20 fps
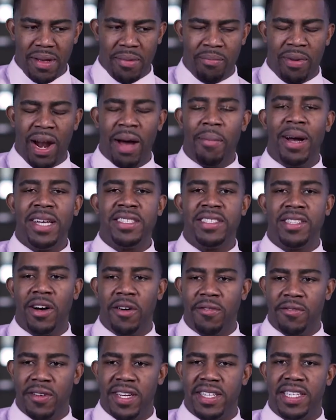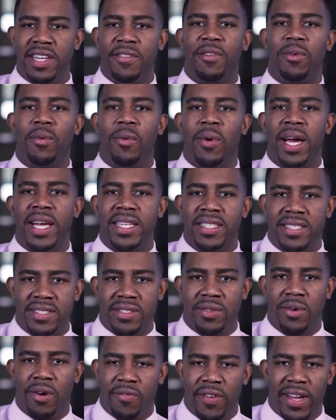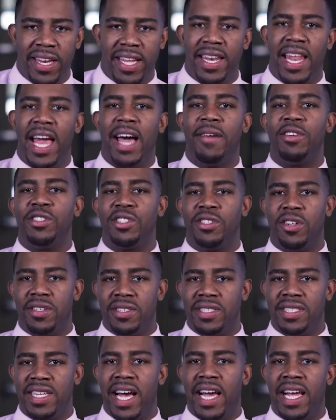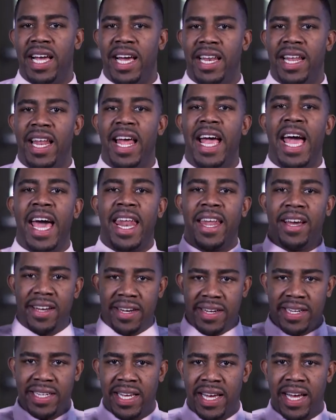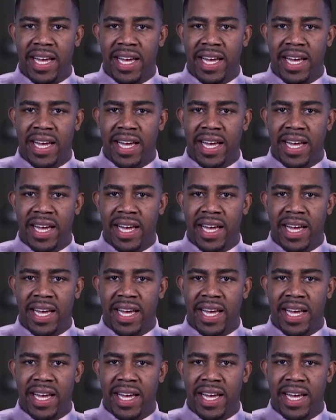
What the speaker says: brought myself in a different way to school, if I didn't have a shirt and tie on and I had a hoodie